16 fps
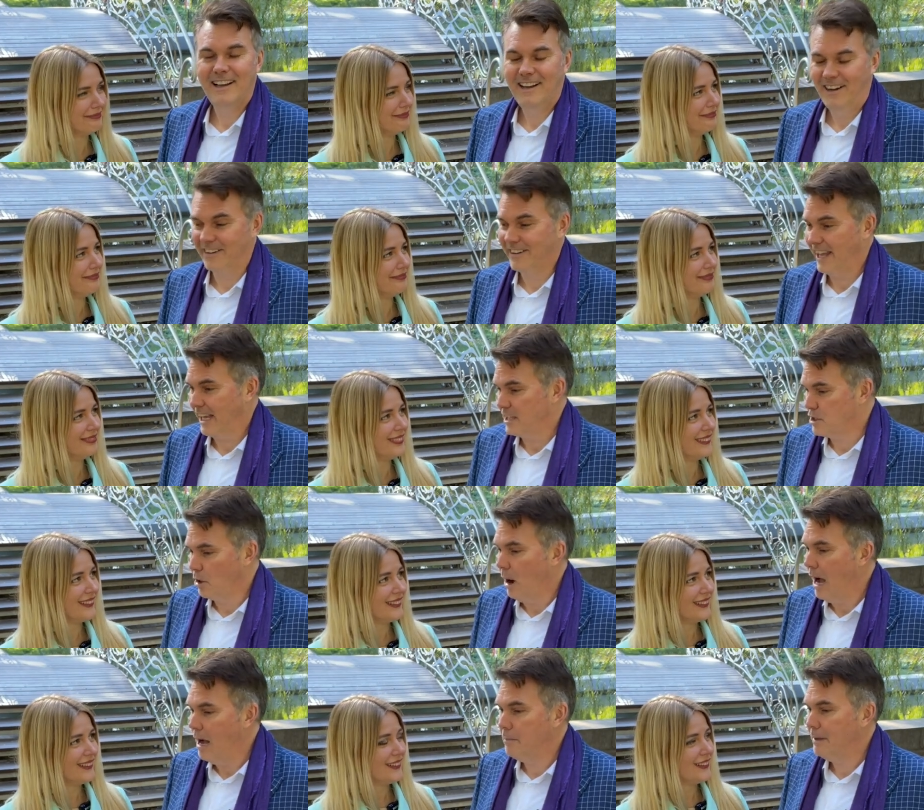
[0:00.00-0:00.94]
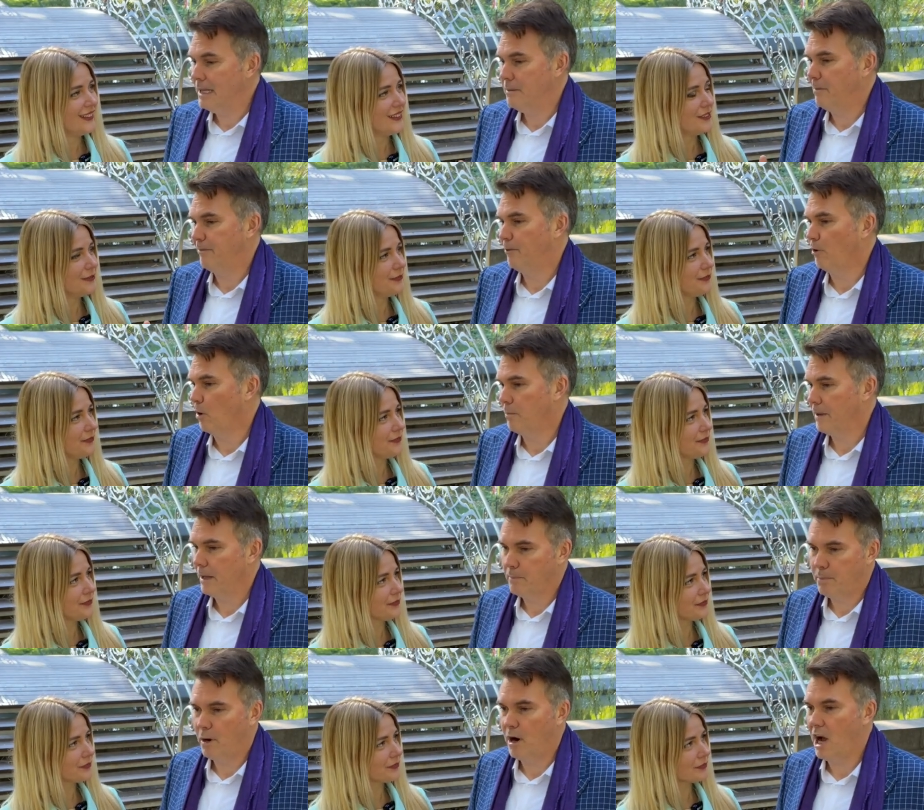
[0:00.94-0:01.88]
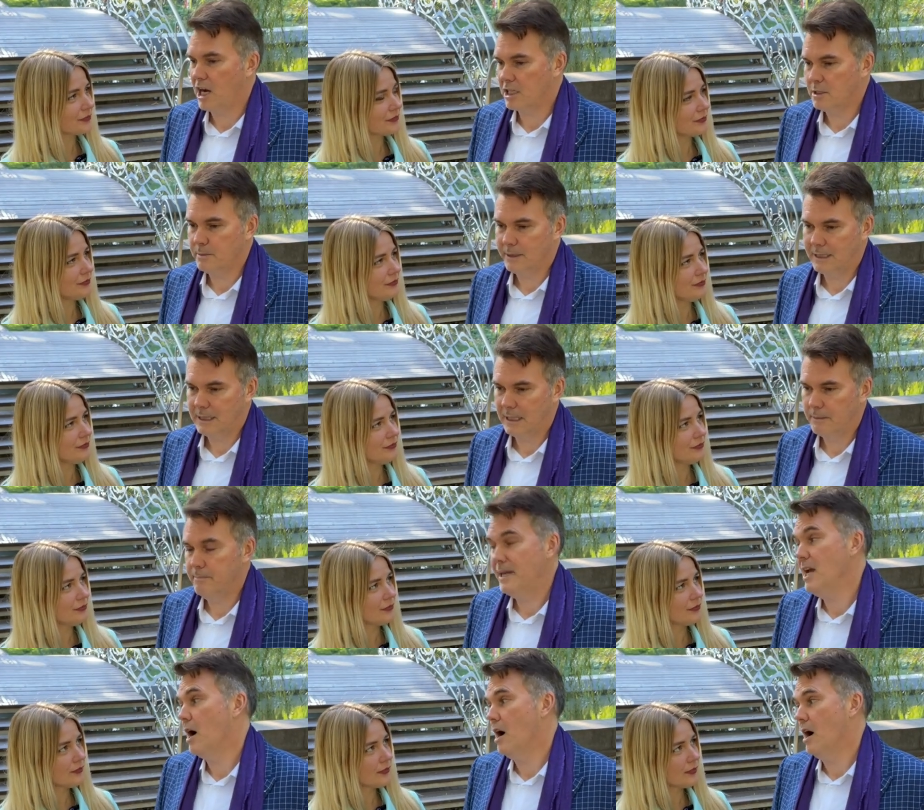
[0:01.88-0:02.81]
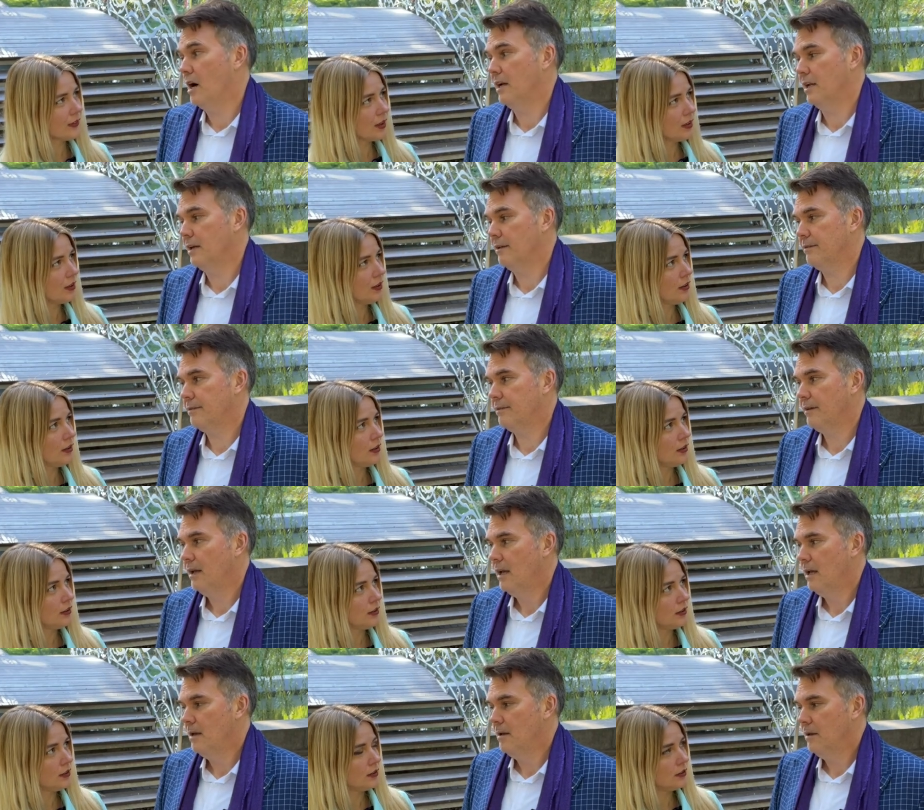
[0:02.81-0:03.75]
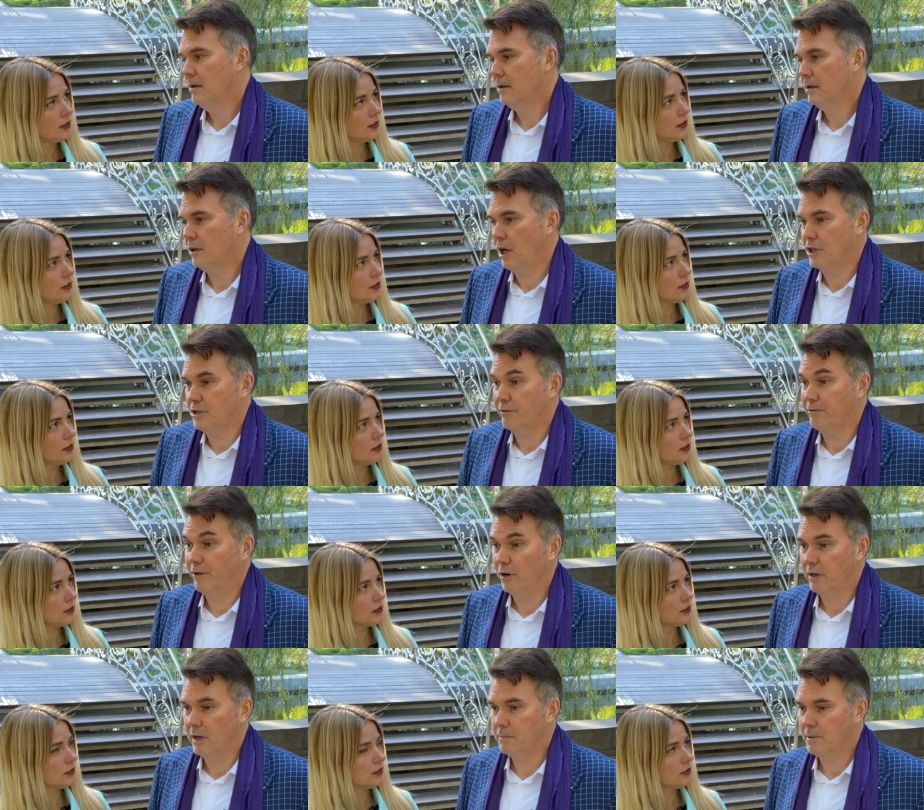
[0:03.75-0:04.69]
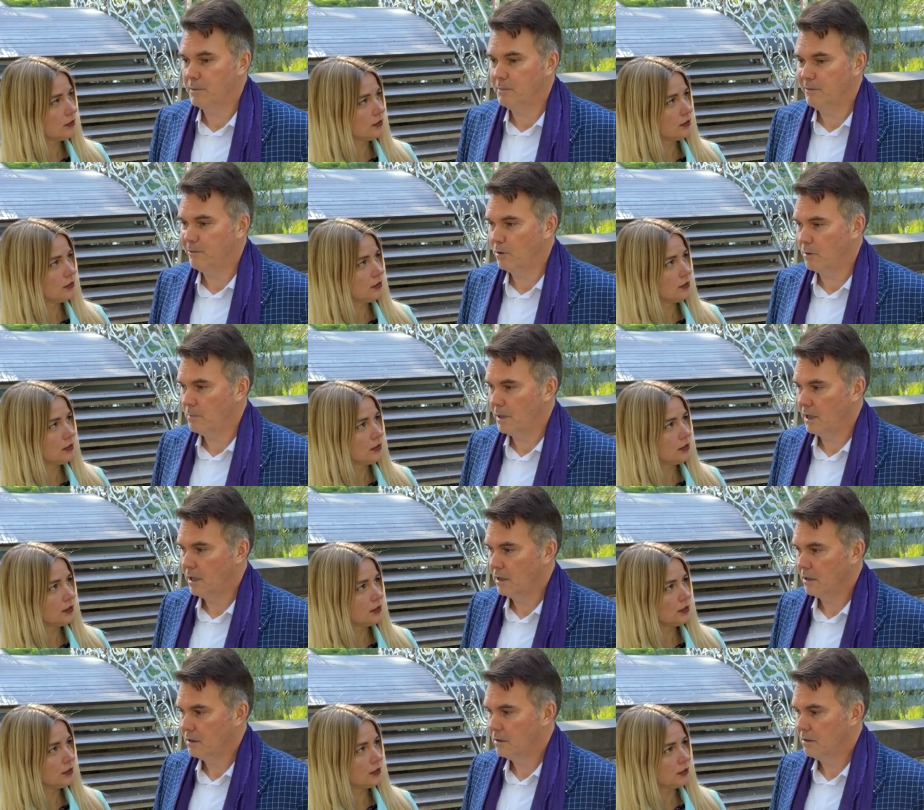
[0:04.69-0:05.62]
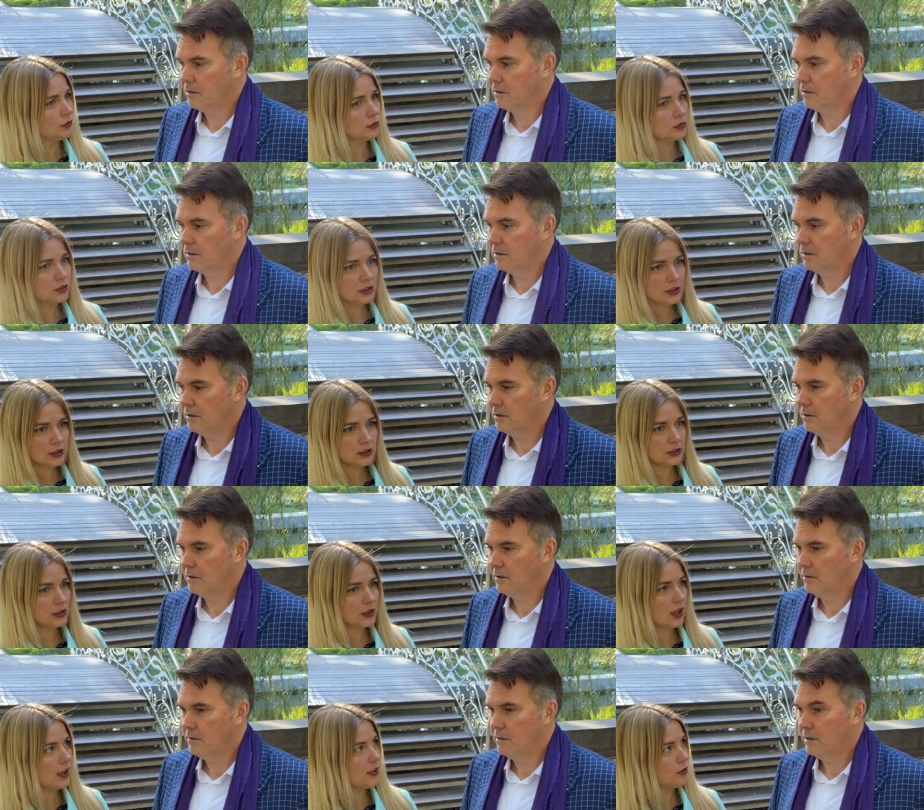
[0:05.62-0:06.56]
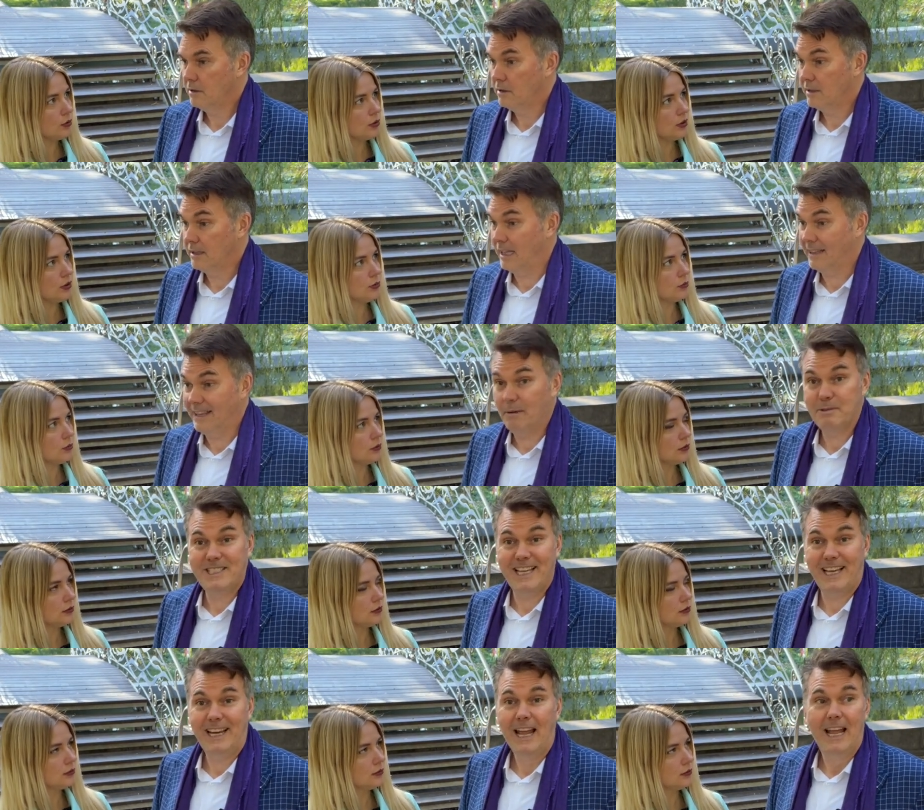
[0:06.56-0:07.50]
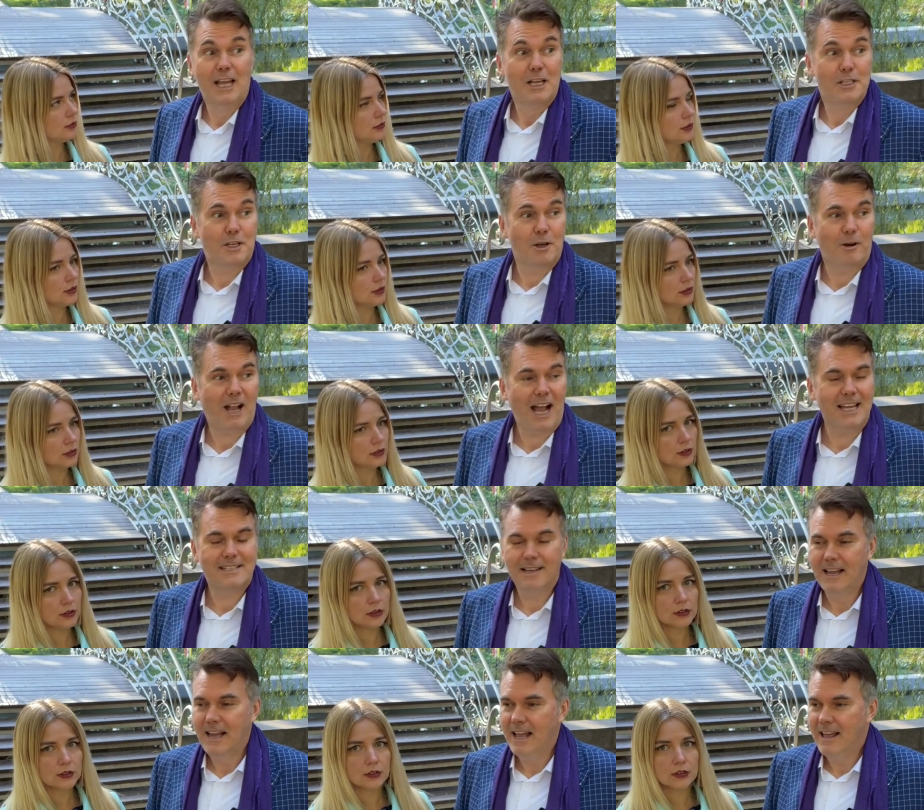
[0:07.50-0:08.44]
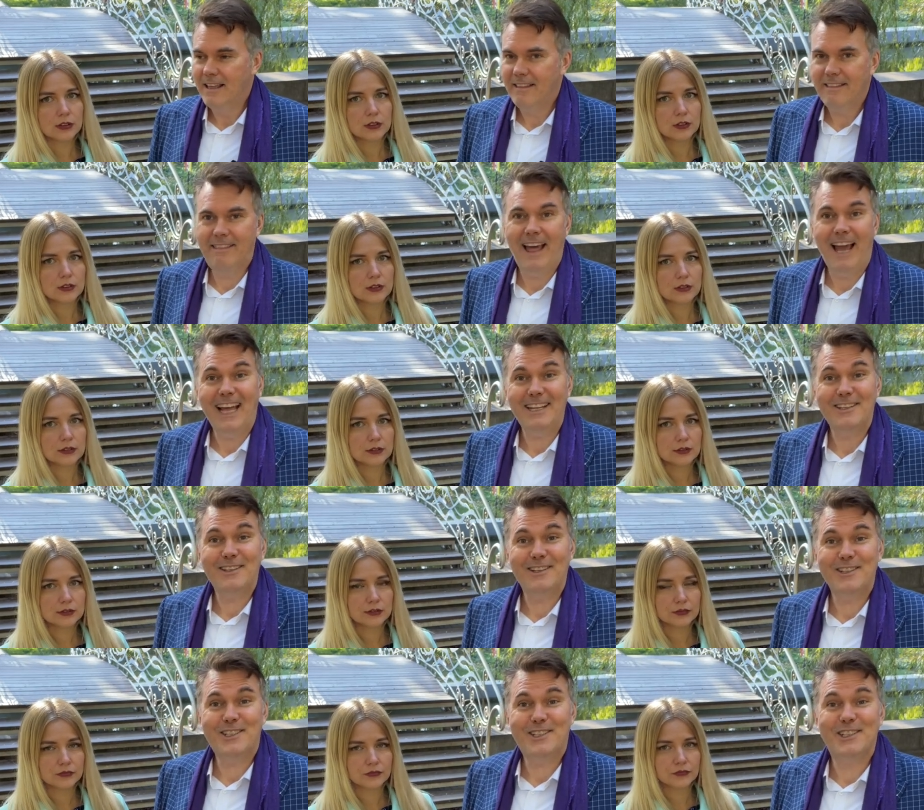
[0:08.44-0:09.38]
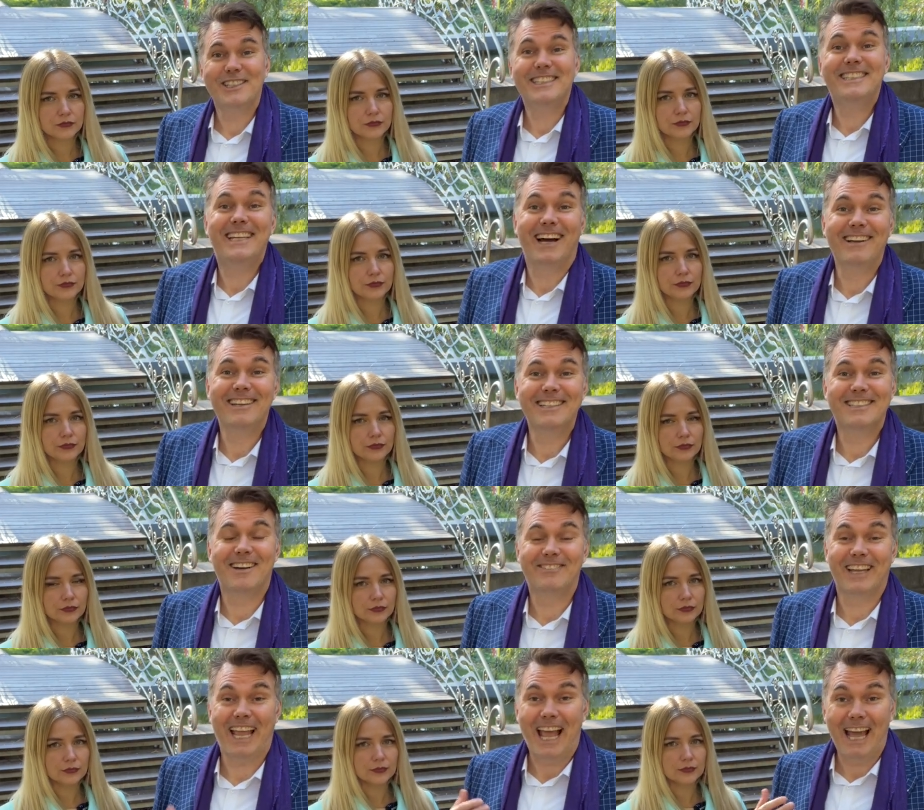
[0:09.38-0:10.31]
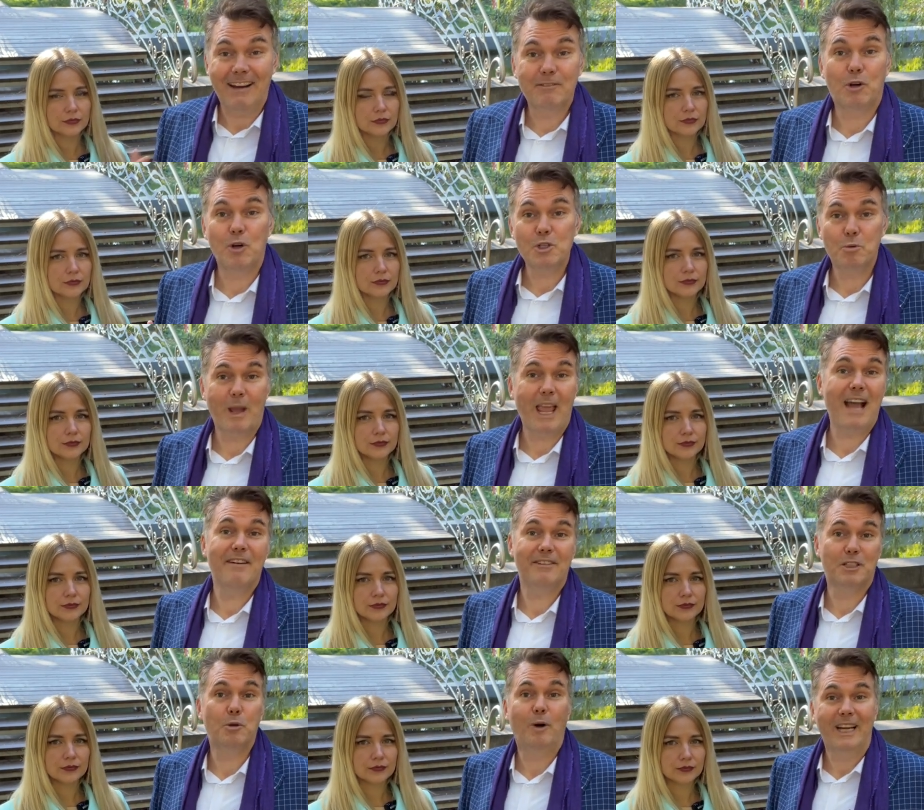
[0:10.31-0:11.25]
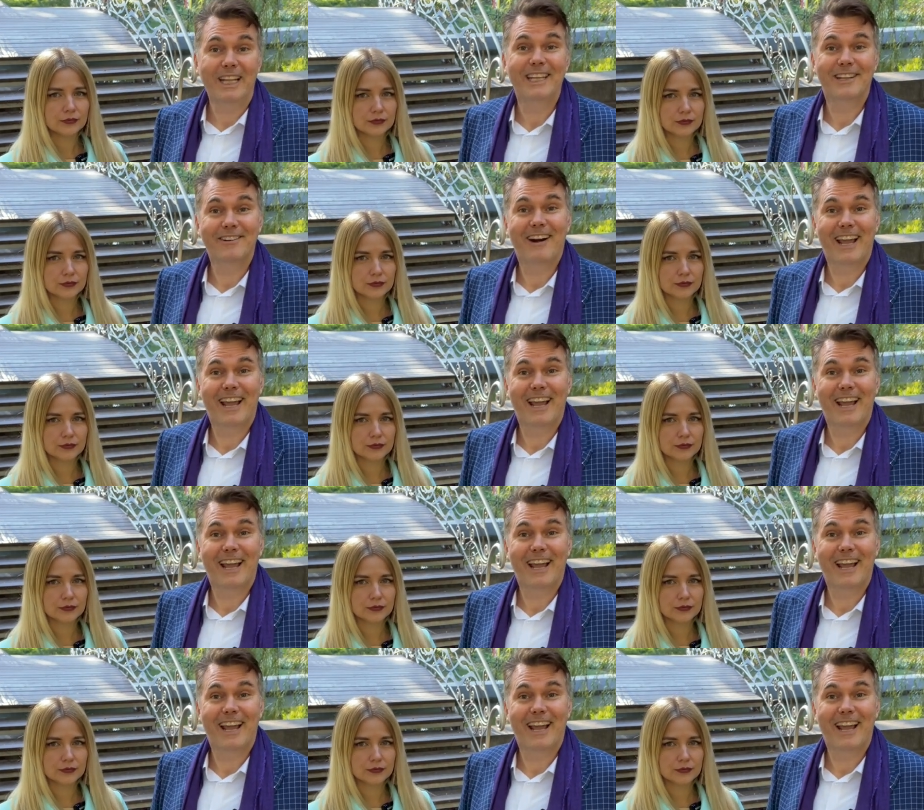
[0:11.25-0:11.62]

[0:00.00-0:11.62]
Speaker 1: Okay, so how many before me, approximately, be honest, got your phone number before me?
Speaker 2: Well, this guy only.
Speaker 1: That was it. So guys, that should tell you something. And of course, we have a 20-year